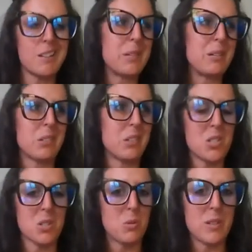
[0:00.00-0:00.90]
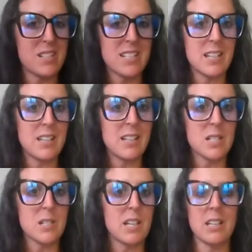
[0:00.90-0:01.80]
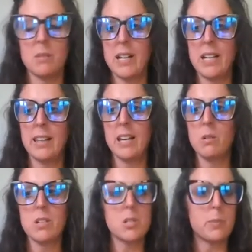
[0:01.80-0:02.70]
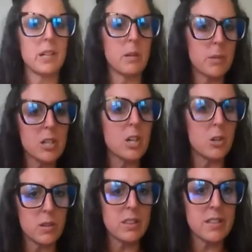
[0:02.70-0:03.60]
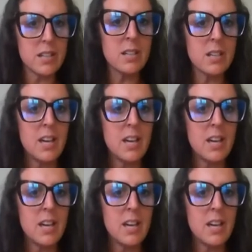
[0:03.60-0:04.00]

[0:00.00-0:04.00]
I'm not really sure what it said. It's not in my language, but I'm going to go with it.